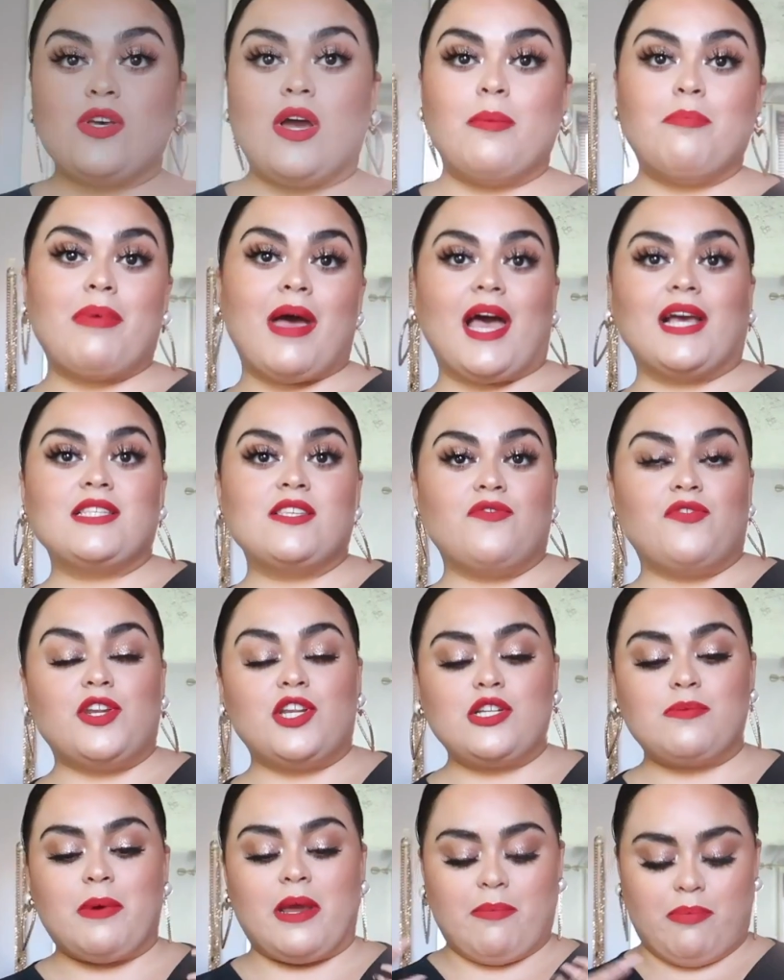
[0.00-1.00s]
so I'm back to
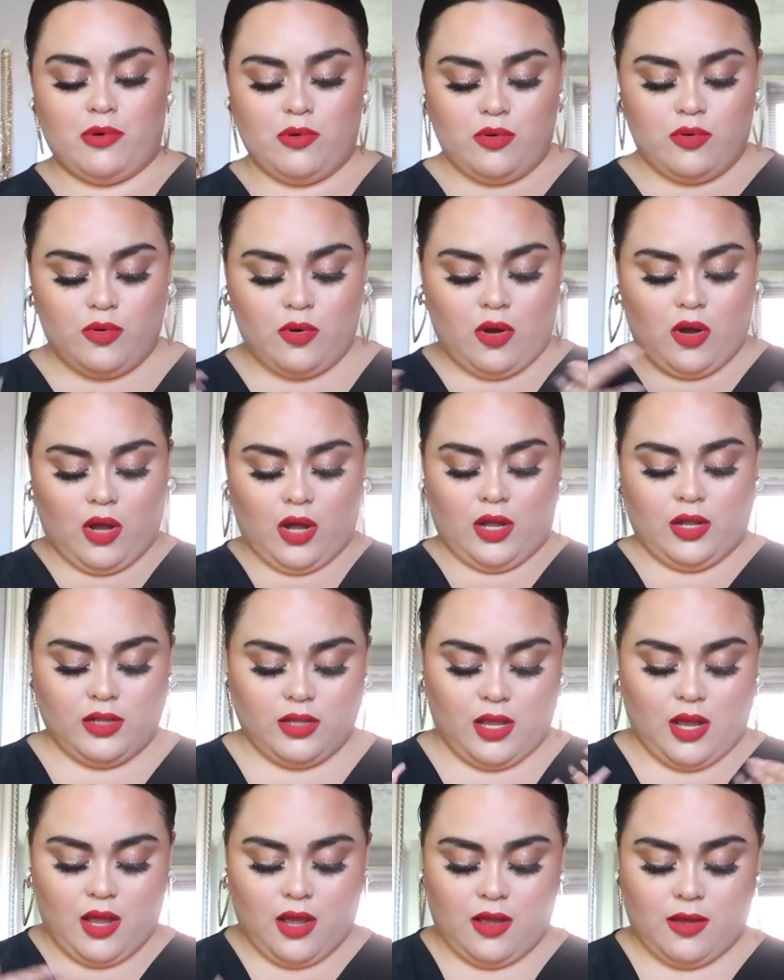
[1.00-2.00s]
finish my Boohoo
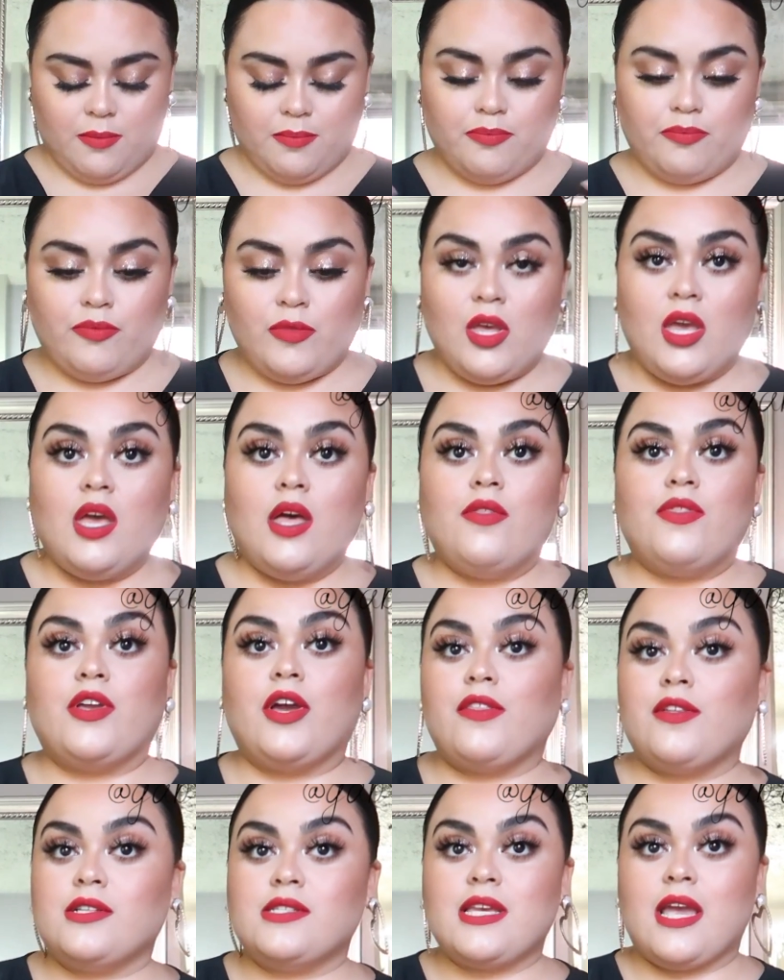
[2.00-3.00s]
haul. The
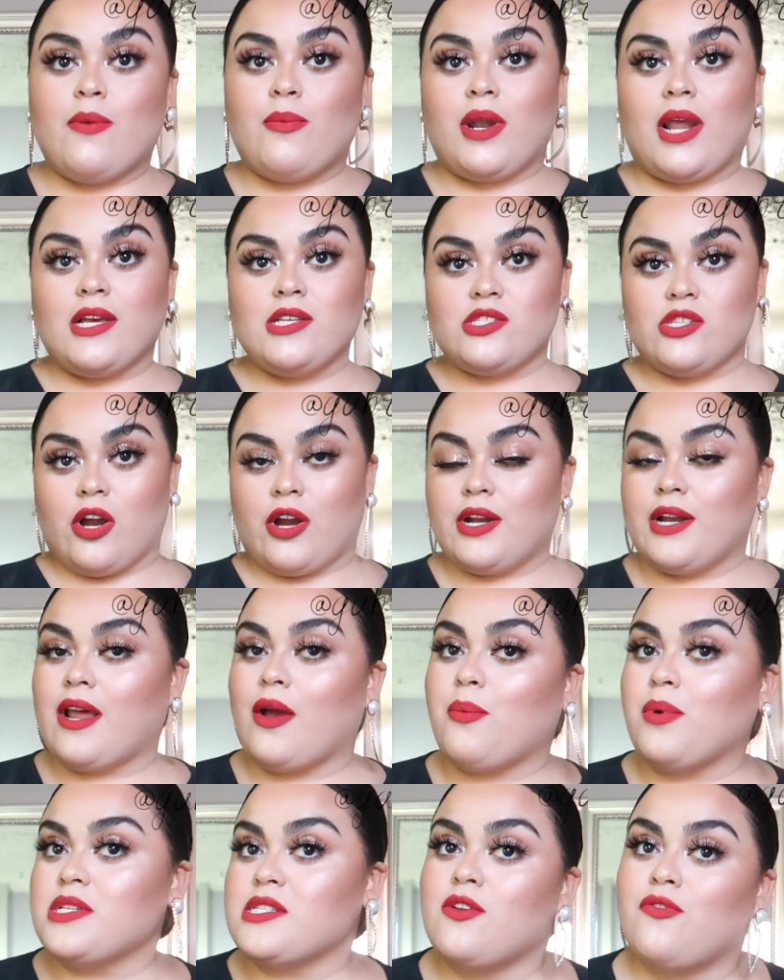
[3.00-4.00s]
other day when I started,
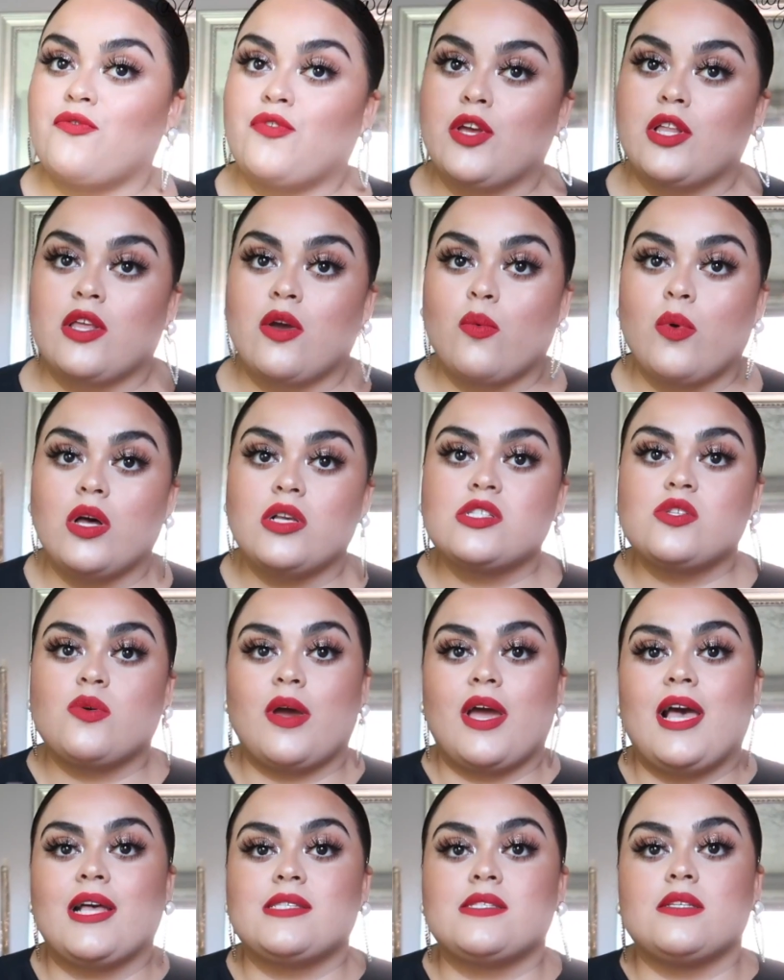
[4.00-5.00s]
I wasn't feeling well, so
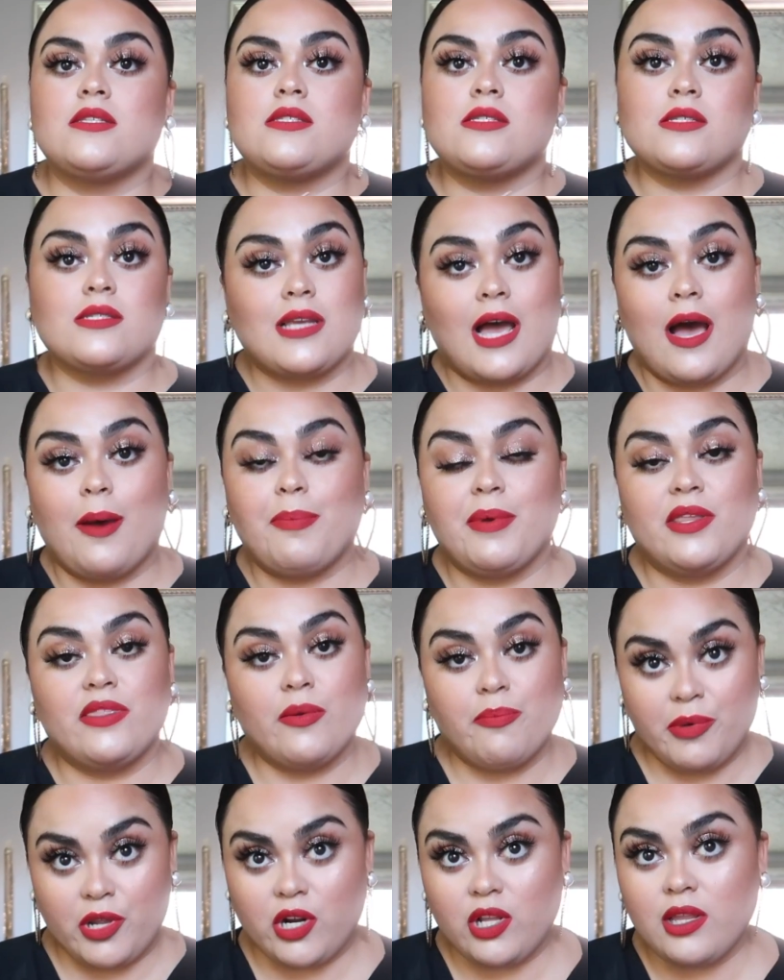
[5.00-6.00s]
I had to stop in
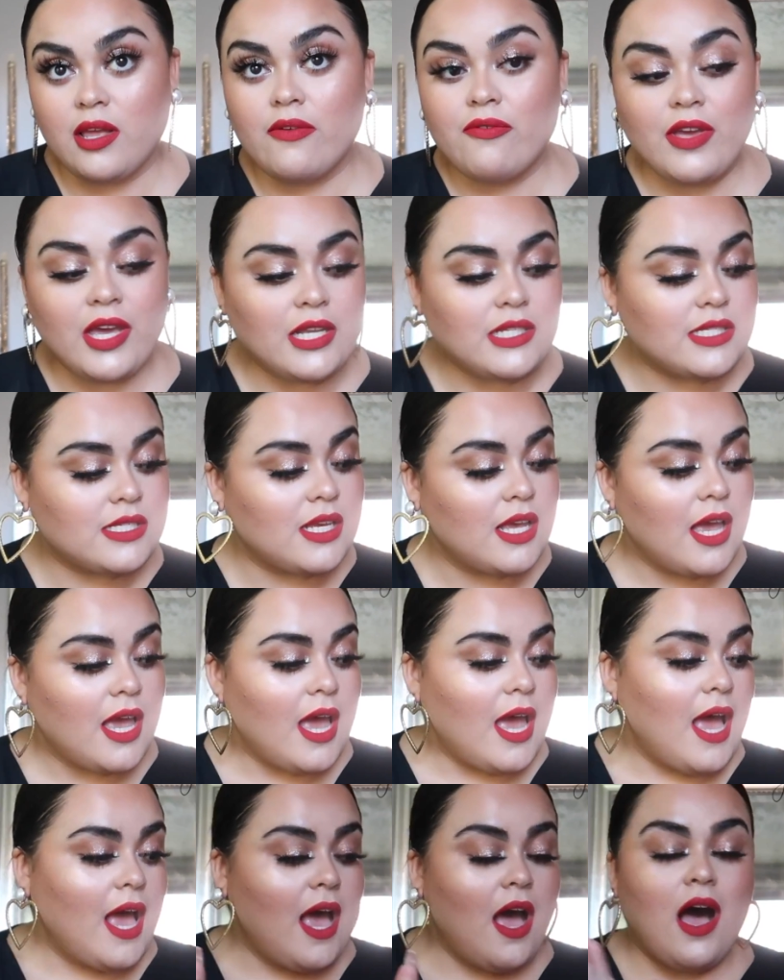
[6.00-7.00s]
the middle of it.
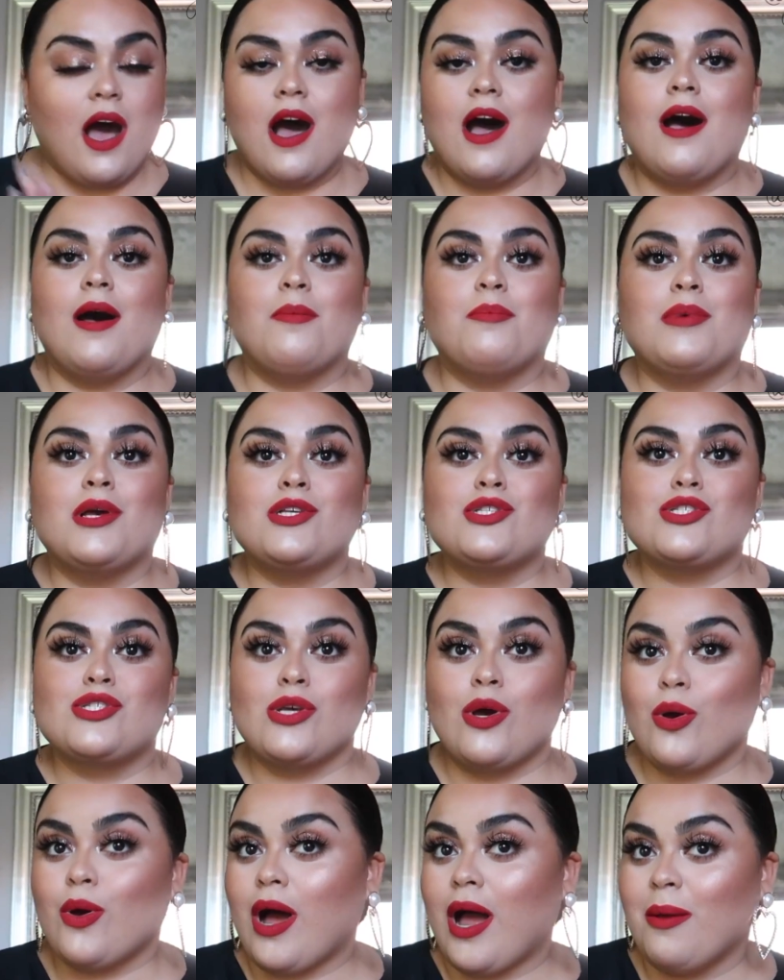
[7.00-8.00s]

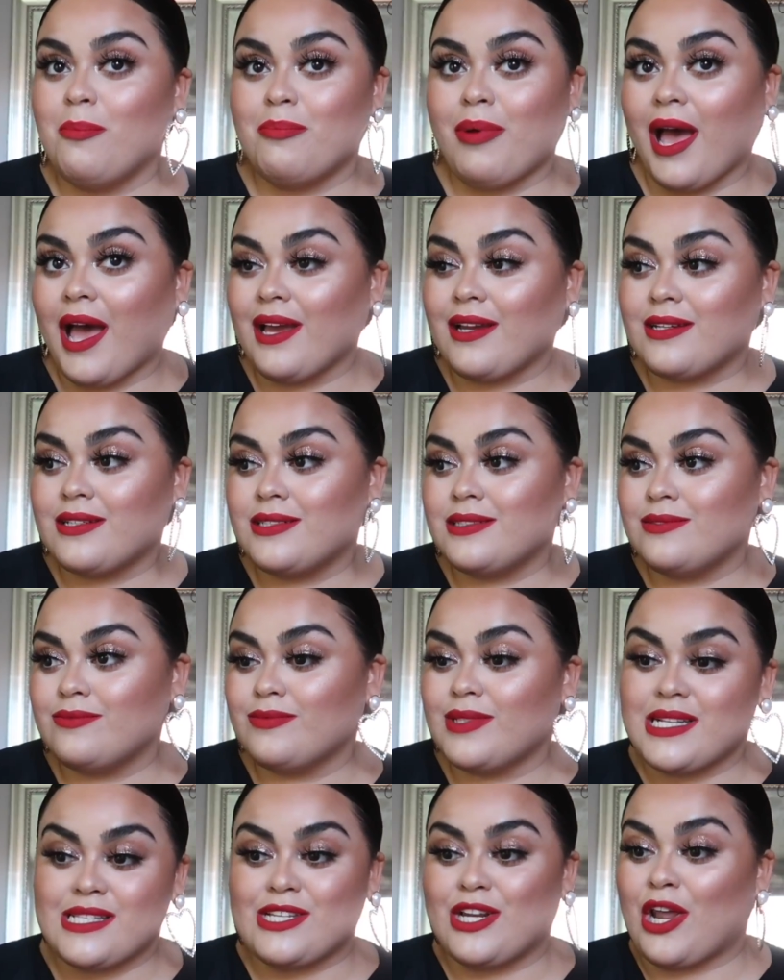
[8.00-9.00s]
So I'm back.
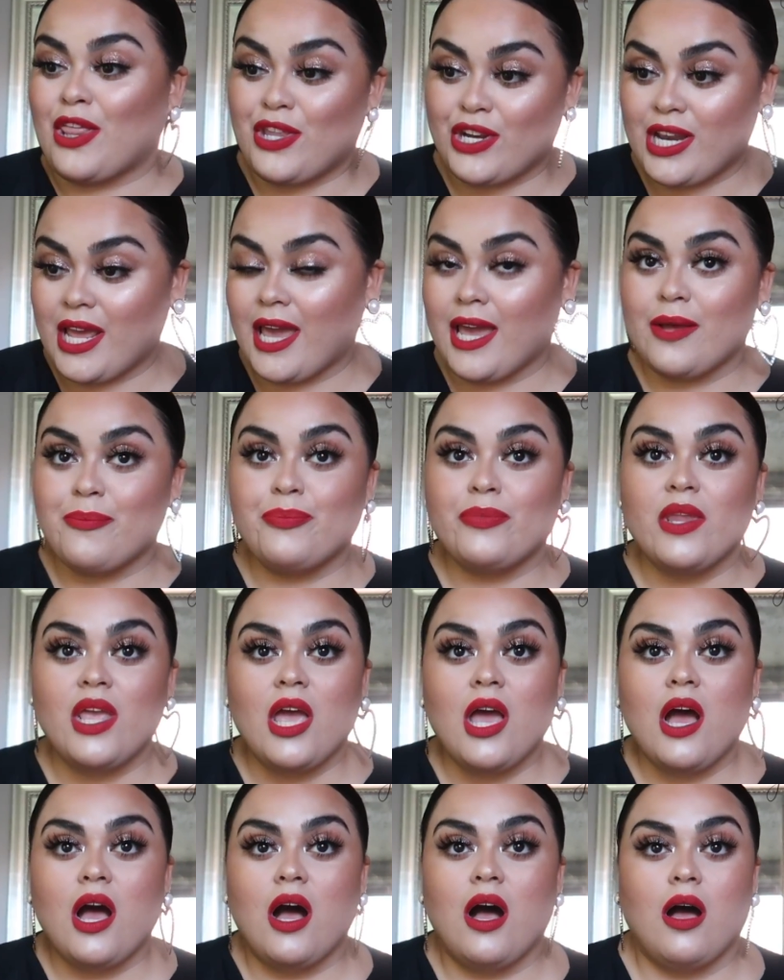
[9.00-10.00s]
It's another day.
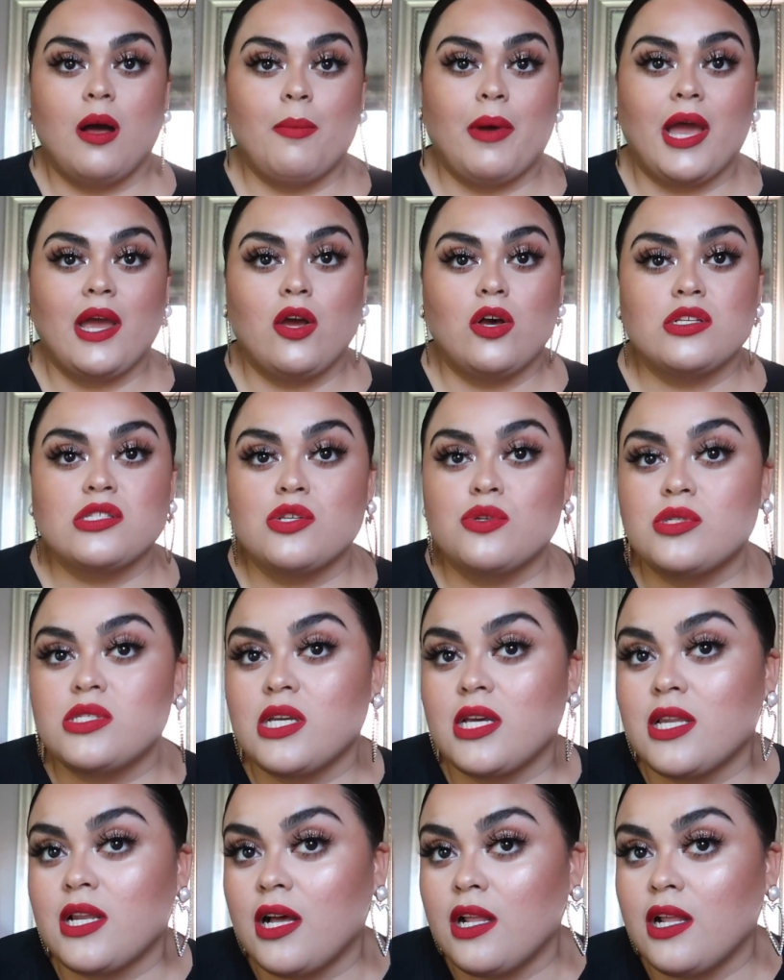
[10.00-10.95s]
I also did